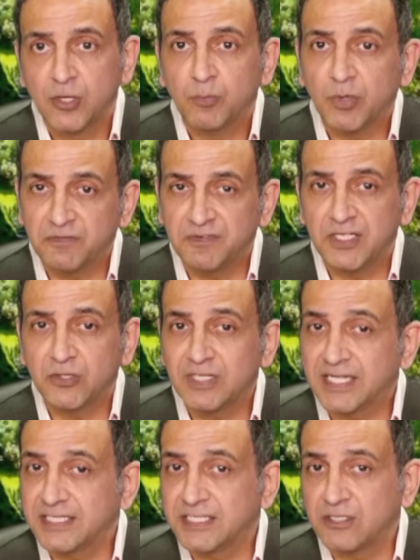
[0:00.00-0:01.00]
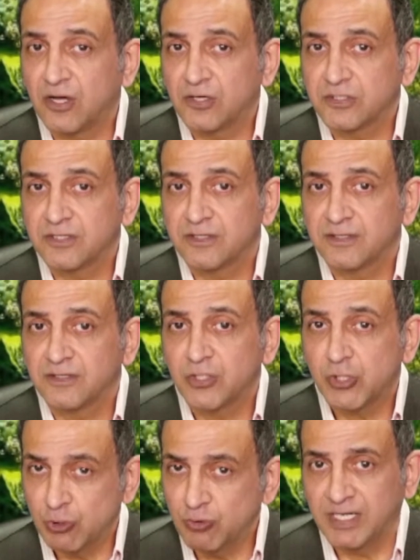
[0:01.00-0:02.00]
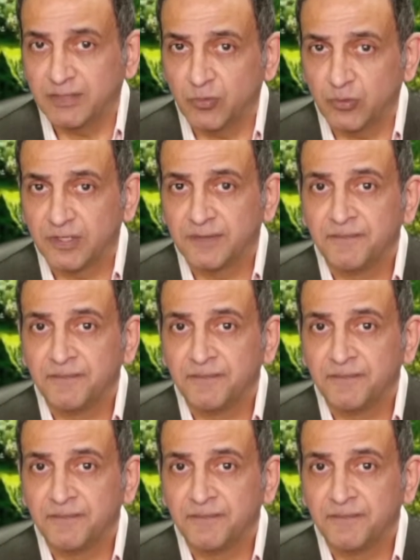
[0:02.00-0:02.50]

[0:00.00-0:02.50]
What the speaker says: But we know that is not true anymore.